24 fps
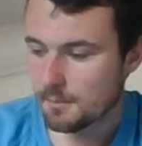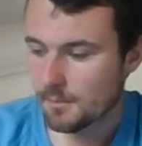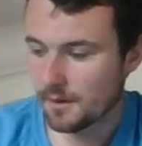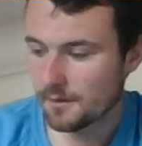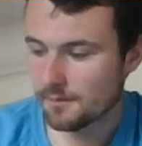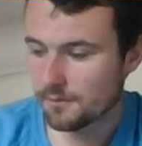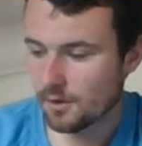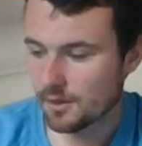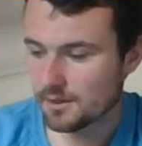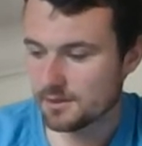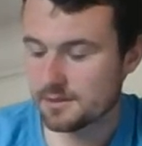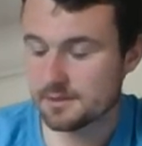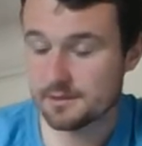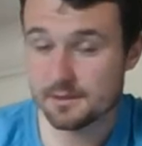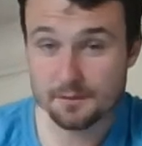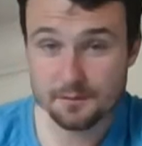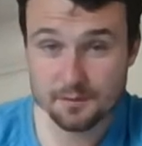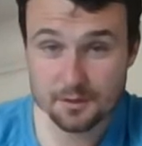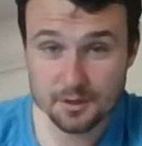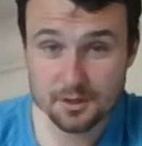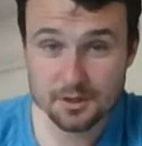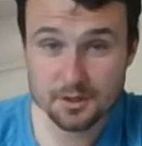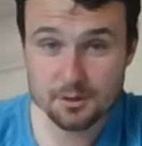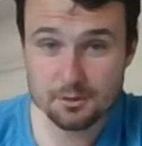my advice is,
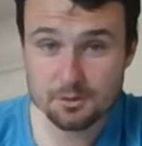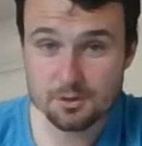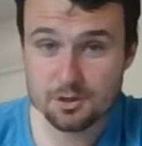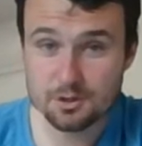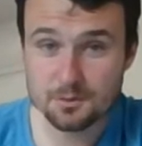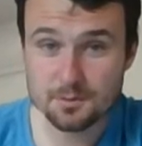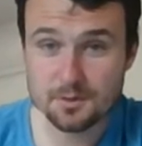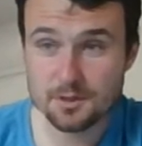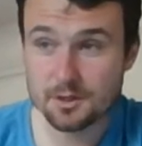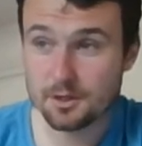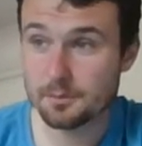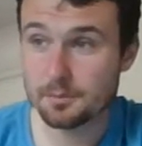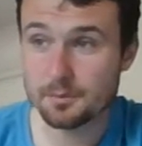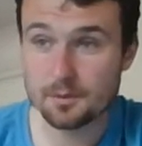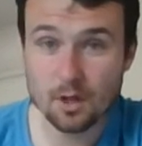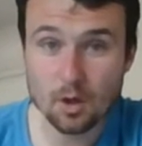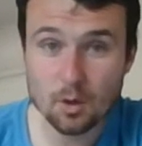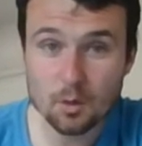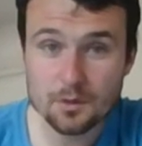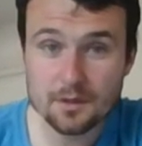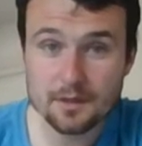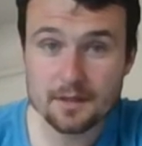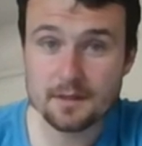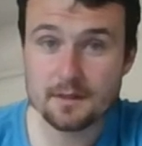if you're a YouTuber, you're
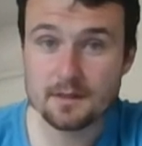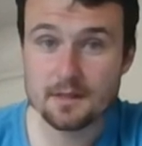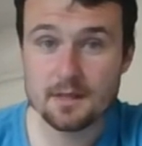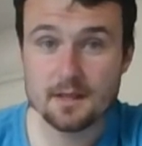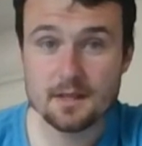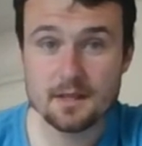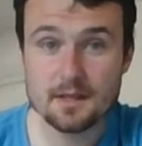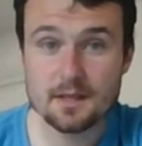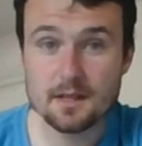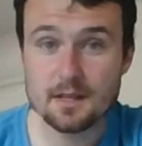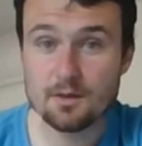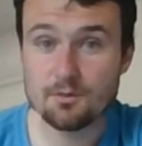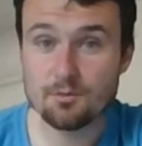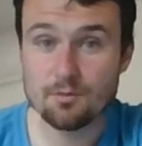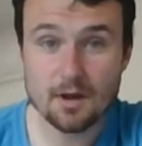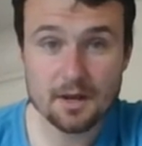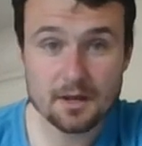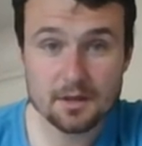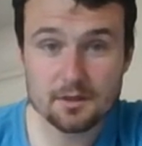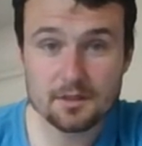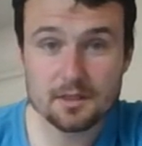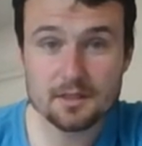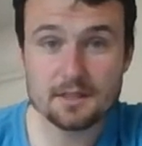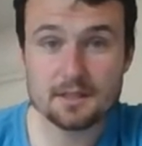uploading
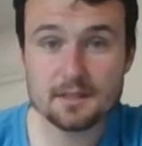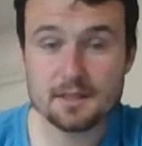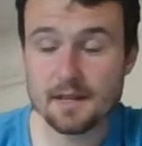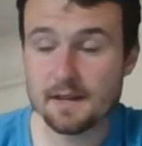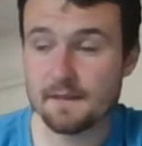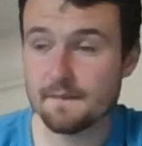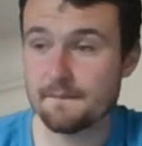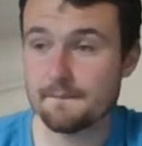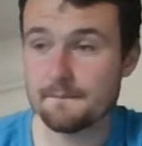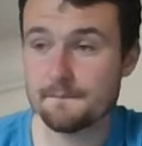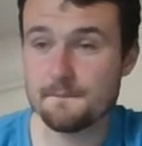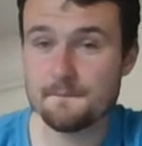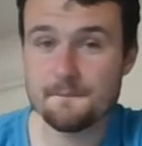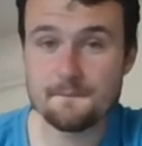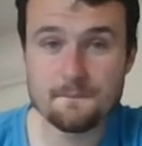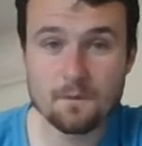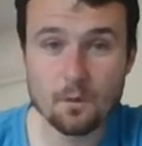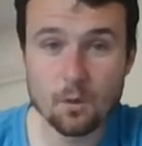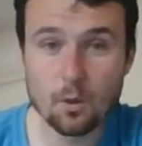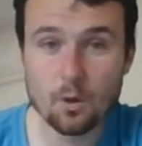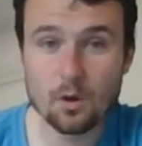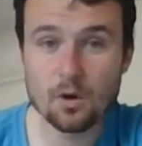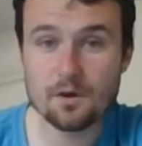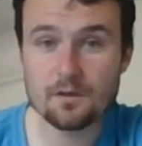regularly, you're getting
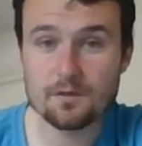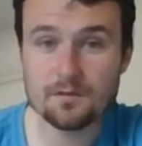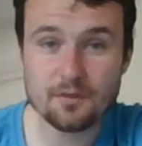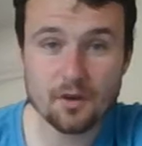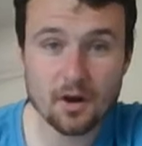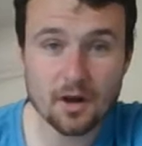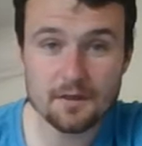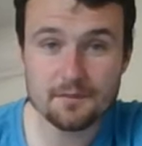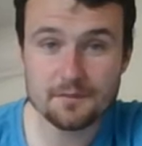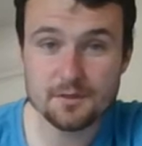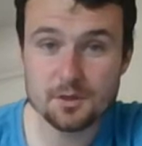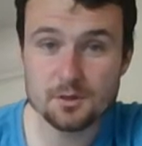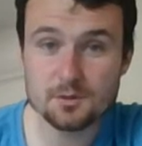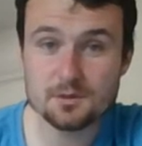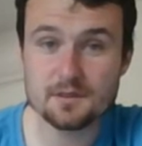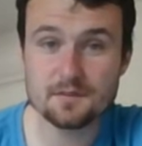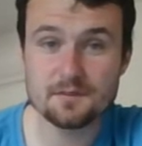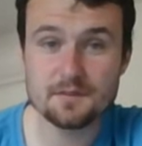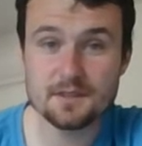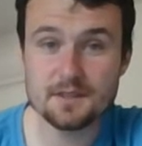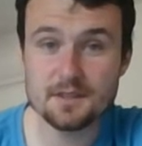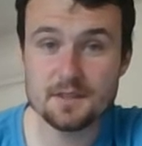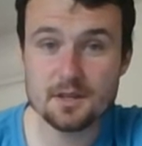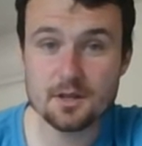4 or 5 views
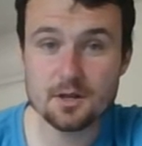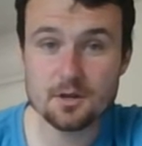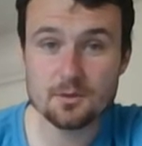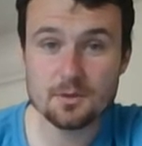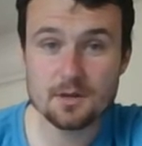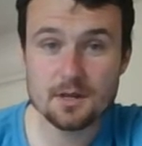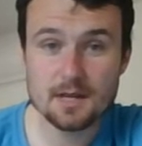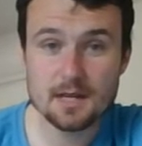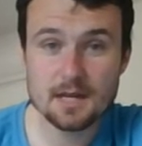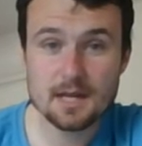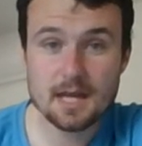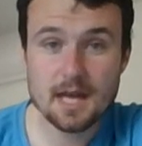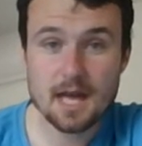a video,